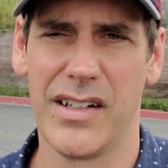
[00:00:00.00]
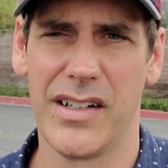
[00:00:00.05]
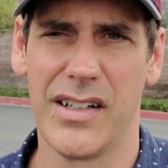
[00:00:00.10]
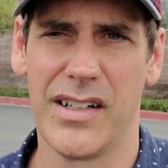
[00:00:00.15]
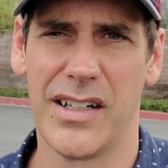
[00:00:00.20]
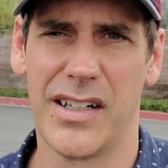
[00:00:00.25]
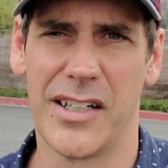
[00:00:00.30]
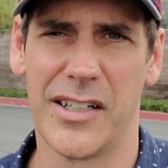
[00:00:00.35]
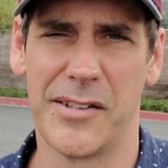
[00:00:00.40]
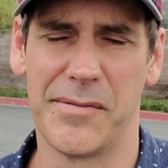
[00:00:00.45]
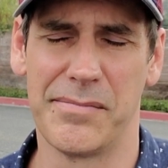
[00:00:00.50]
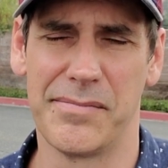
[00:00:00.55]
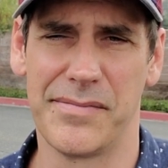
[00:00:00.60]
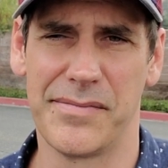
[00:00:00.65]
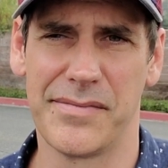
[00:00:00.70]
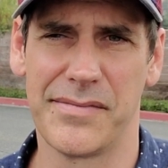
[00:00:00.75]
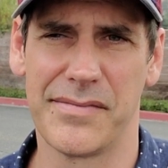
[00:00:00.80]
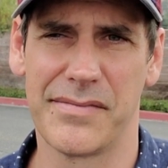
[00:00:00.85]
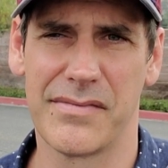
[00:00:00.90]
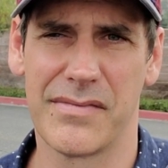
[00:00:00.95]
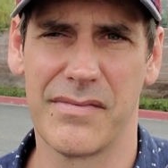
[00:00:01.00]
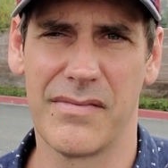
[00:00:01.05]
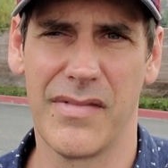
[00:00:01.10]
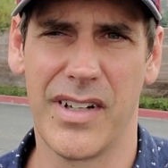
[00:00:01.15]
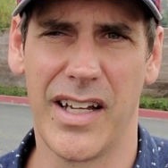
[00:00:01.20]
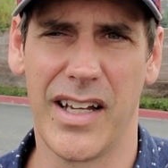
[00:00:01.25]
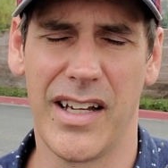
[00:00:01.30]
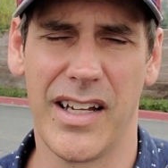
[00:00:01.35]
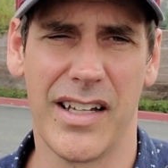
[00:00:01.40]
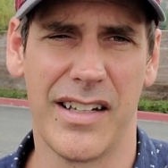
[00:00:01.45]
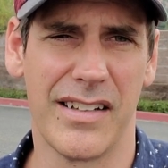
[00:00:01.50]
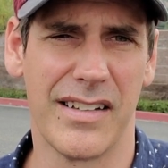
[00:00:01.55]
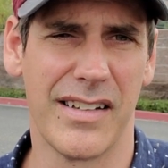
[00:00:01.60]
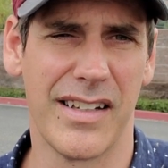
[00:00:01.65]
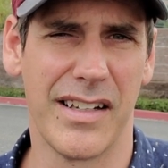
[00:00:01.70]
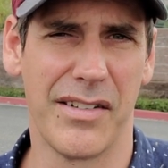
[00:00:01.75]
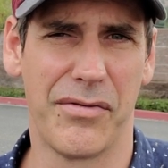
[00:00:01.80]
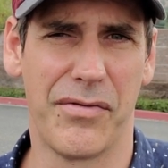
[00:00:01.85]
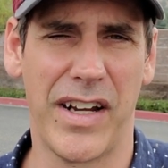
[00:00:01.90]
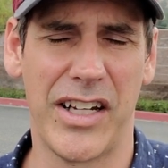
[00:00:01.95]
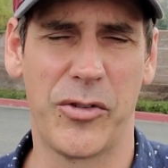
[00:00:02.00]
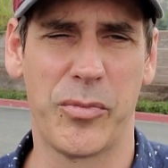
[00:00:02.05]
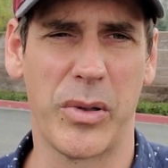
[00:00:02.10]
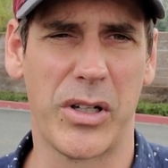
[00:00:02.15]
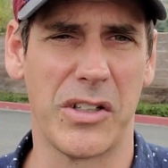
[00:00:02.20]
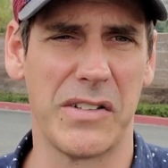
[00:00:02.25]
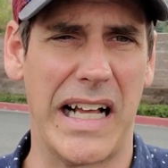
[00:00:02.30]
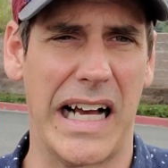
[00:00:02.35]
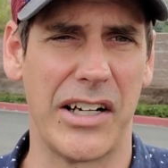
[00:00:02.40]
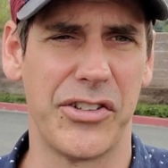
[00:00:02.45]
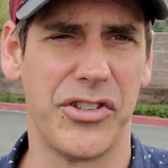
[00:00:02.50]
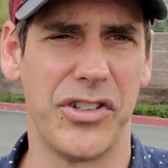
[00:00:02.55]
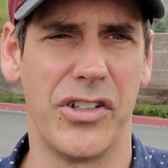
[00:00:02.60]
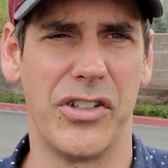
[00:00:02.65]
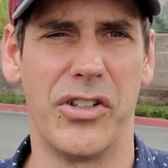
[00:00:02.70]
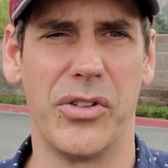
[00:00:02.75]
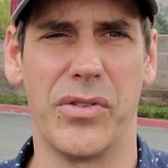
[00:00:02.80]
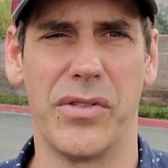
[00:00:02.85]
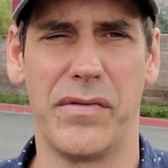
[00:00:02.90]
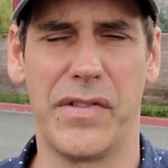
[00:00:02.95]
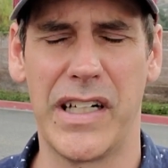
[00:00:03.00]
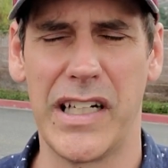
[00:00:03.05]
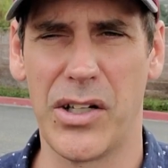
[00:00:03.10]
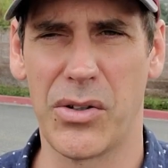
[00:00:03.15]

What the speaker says: and Facebook allows you to do the video